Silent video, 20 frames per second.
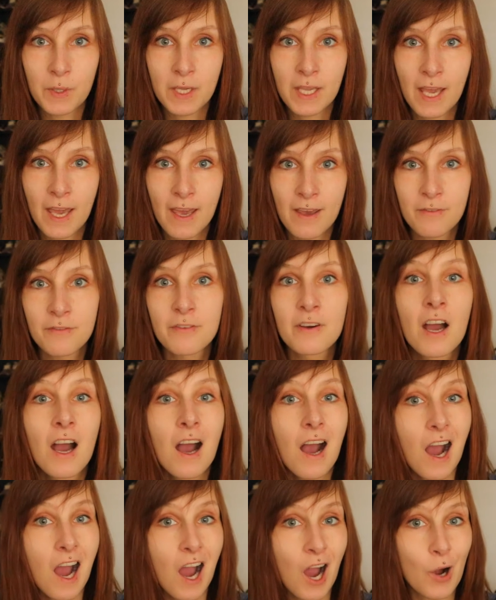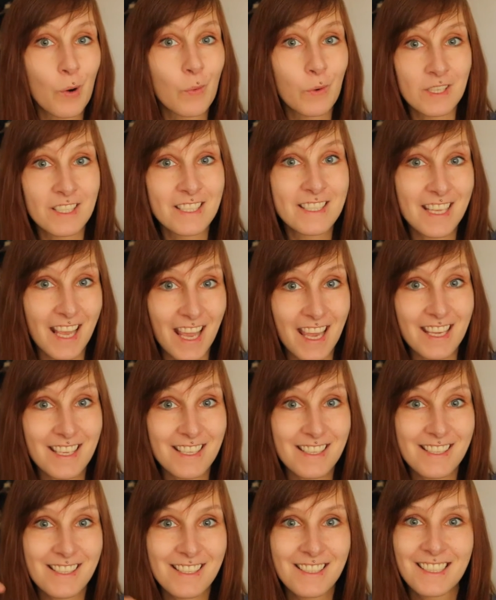we have our
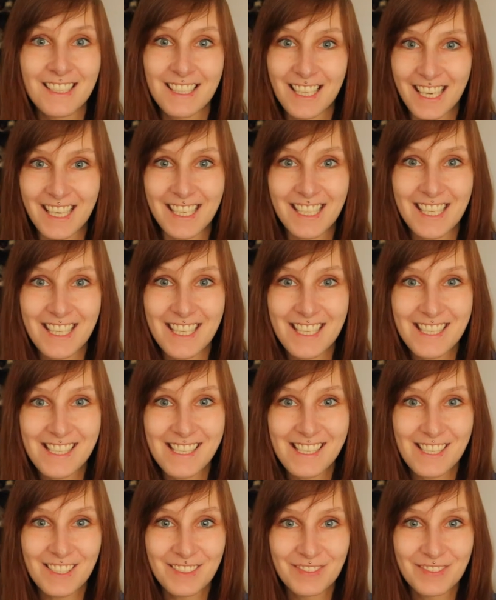days, ladies.